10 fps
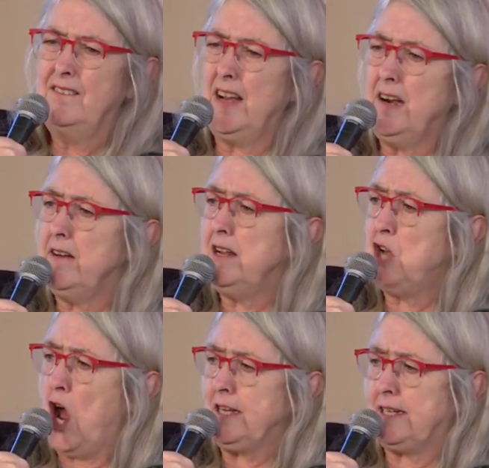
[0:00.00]
very
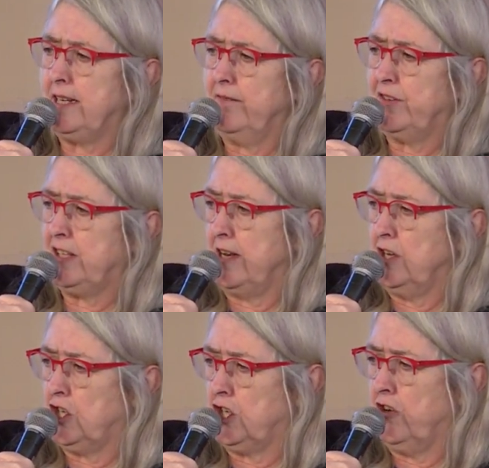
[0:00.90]
nineteenth
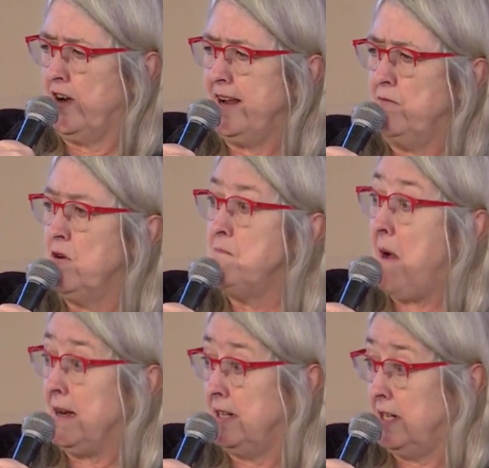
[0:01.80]
century
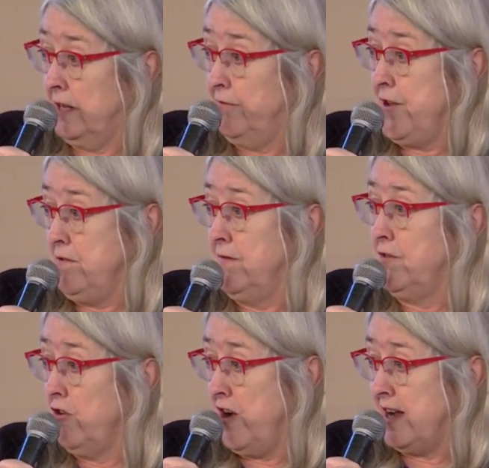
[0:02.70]
romantic view
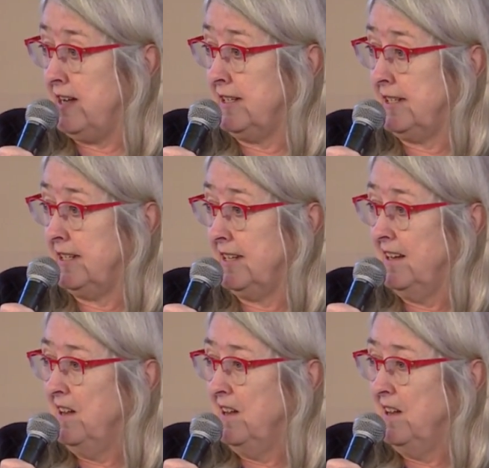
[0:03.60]
of Greece,